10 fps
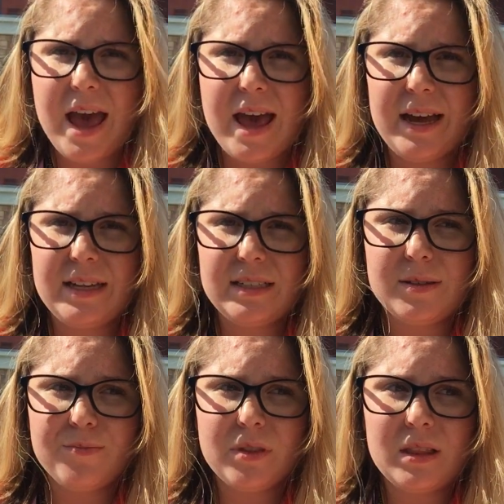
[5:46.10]

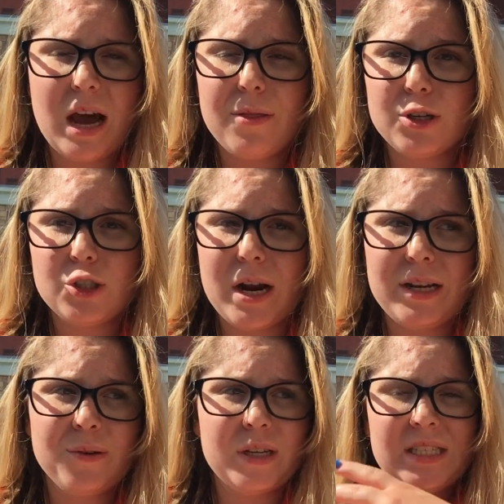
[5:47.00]
And now they're
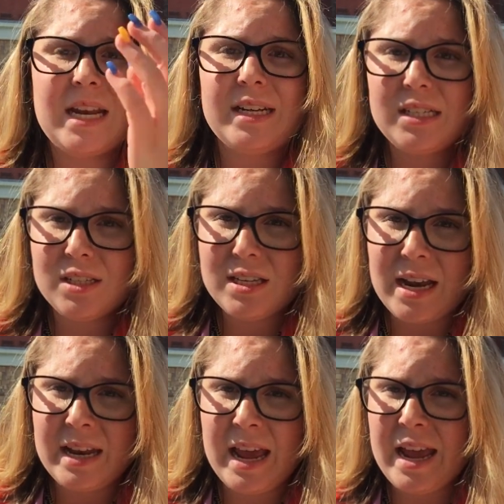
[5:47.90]
trying to extend it to
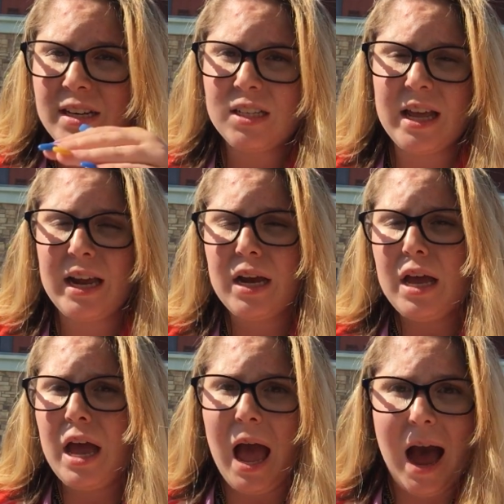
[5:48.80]
Sunday to like
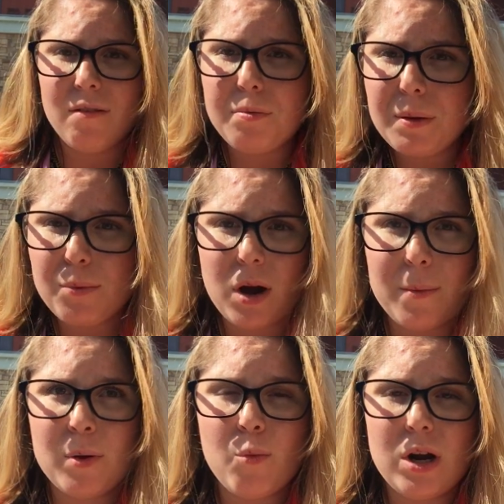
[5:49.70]
have people
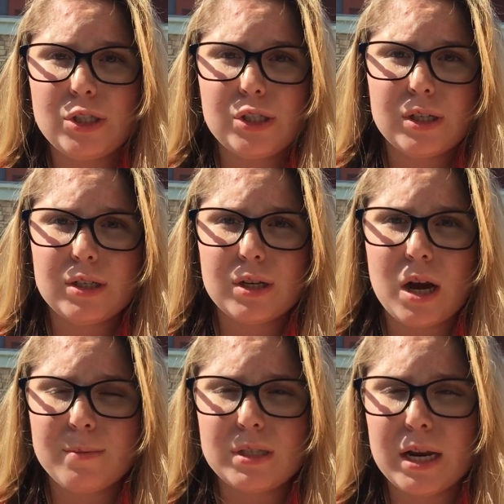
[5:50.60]
come and
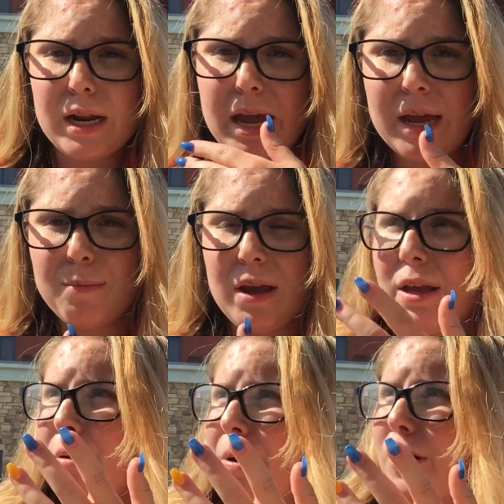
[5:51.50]
come Sunday and
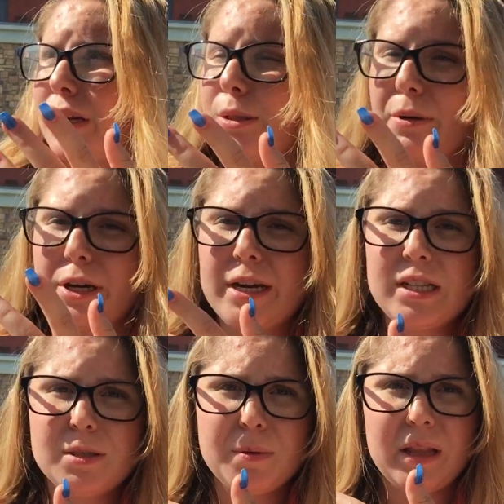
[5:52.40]
make it a better
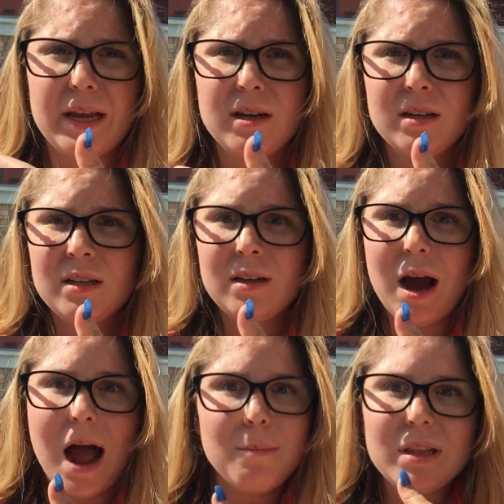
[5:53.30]
experience. But like,
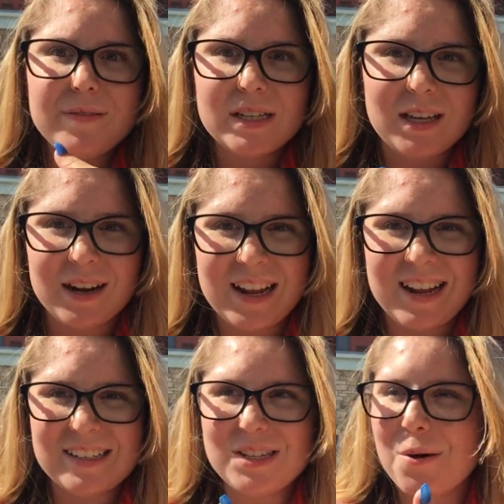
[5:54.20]
I'm leaving
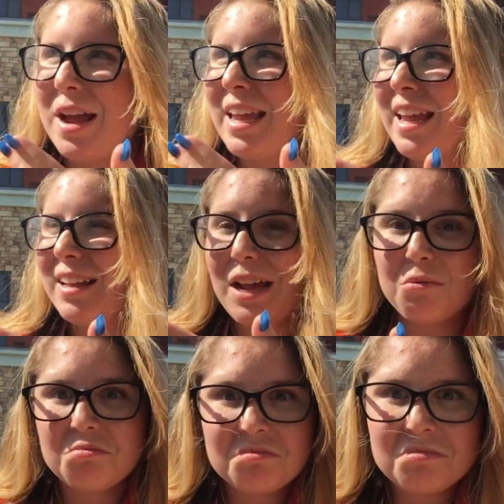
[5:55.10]
Sunday, so I don't,